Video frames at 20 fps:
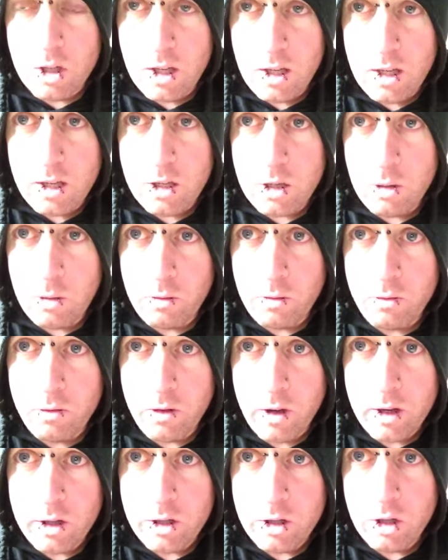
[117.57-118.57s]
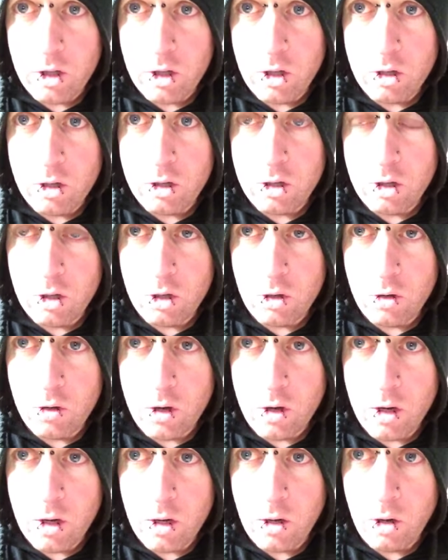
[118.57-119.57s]
easier and faster because
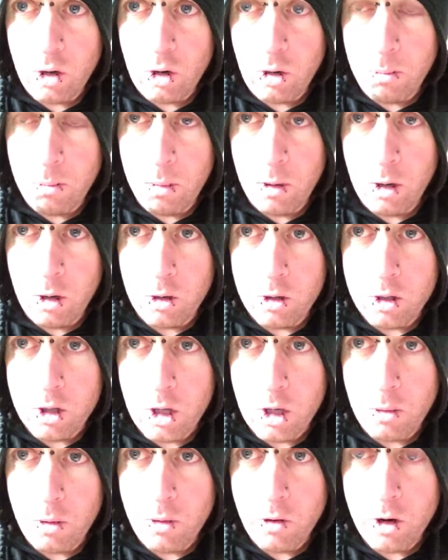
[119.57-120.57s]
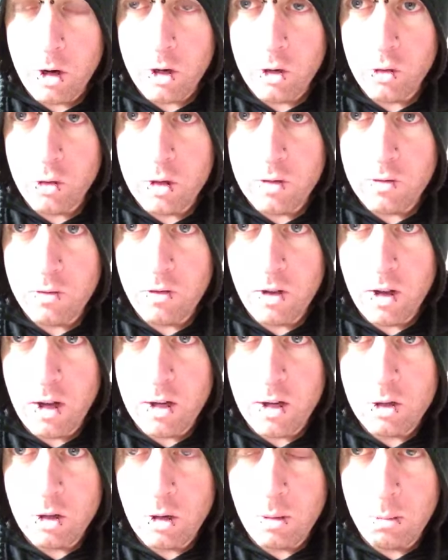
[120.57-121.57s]
you're not blocked up, your arteries and
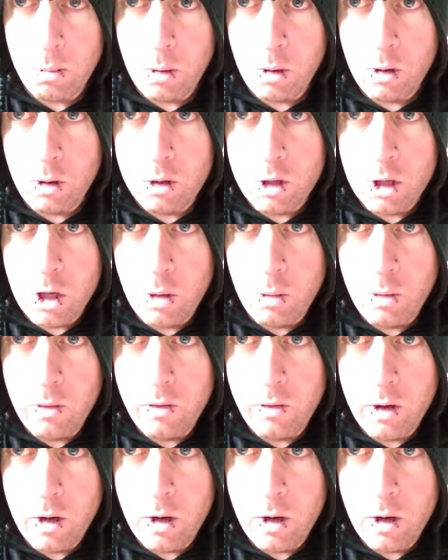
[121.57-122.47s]
veins aren't blocked up with